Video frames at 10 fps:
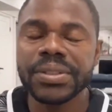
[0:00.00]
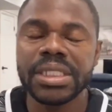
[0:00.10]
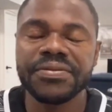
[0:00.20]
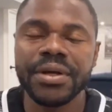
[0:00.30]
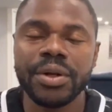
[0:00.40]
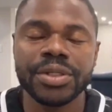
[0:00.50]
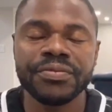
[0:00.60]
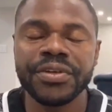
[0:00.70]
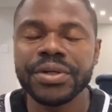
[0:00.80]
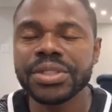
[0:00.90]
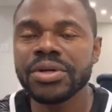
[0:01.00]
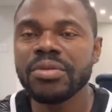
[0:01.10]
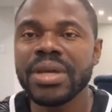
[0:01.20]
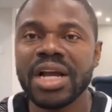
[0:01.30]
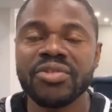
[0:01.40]
because this video
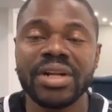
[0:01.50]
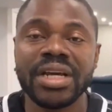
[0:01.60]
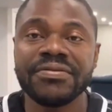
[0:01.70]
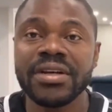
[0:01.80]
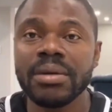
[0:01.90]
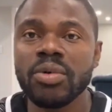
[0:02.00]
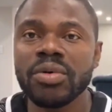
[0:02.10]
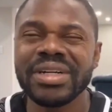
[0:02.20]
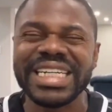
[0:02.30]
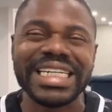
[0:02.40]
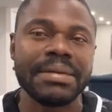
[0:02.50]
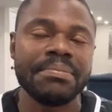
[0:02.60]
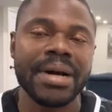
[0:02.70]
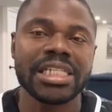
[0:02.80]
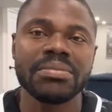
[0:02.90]
is going to be actually available
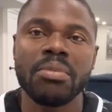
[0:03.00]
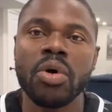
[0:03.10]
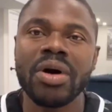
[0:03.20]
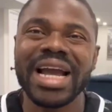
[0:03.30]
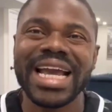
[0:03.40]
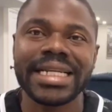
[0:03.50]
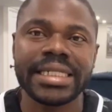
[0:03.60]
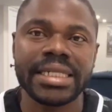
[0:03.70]
in a much more